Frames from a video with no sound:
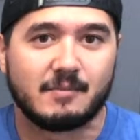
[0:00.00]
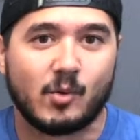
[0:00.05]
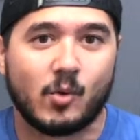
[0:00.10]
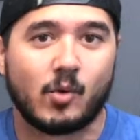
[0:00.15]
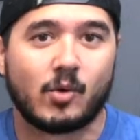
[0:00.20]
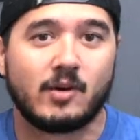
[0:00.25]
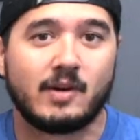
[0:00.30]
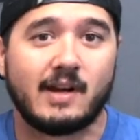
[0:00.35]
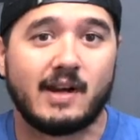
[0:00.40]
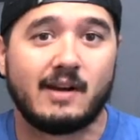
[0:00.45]

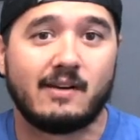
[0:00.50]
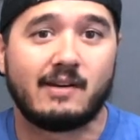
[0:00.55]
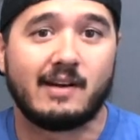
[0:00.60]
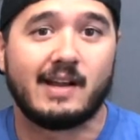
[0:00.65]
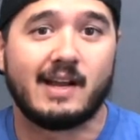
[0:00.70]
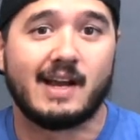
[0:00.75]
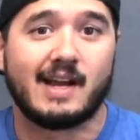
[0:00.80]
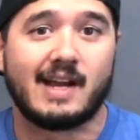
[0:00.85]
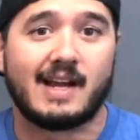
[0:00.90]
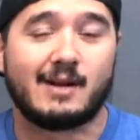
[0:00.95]

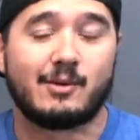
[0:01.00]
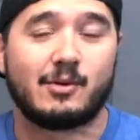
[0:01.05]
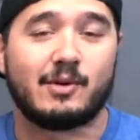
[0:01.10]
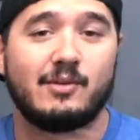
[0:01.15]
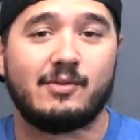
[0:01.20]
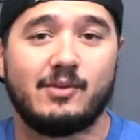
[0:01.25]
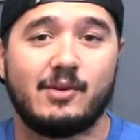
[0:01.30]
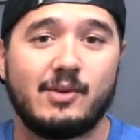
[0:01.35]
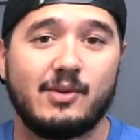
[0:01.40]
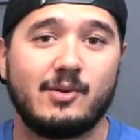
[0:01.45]
Ordinary Guy
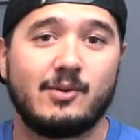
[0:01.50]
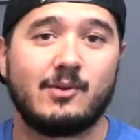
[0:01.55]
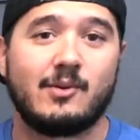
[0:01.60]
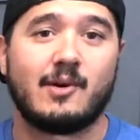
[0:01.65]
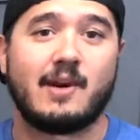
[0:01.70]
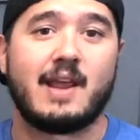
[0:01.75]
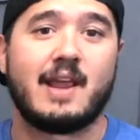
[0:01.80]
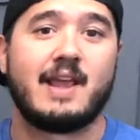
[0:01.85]
review,